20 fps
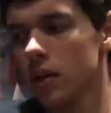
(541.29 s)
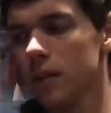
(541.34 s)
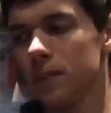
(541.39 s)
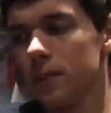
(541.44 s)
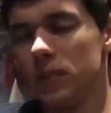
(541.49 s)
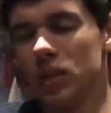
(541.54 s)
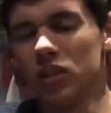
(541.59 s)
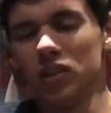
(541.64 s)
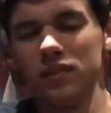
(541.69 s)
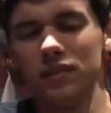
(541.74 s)

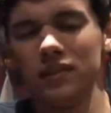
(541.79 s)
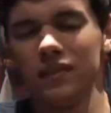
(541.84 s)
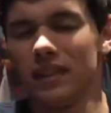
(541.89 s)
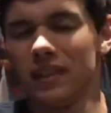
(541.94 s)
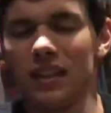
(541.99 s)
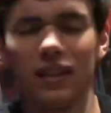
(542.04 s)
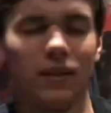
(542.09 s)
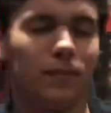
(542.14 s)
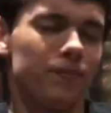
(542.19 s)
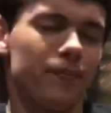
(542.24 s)
But
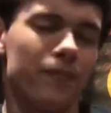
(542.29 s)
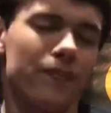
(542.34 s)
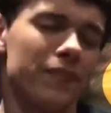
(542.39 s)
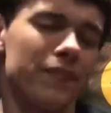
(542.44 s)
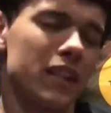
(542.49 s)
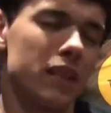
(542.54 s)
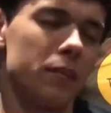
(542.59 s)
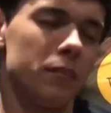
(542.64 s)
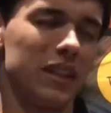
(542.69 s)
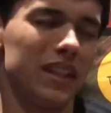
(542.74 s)

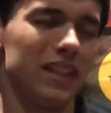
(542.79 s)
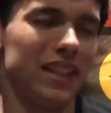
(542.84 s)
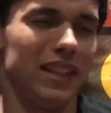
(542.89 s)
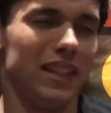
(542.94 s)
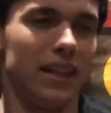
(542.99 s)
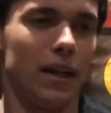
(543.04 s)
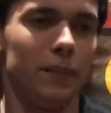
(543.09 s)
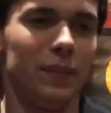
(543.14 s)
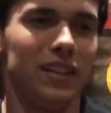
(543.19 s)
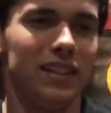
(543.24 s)
again,
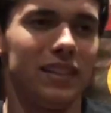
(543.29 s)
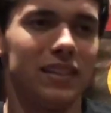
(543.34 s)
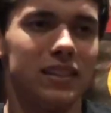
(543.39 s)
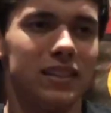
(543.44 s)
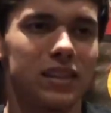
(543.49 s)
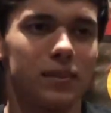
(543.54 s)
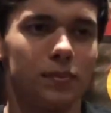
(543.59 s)
I mean, this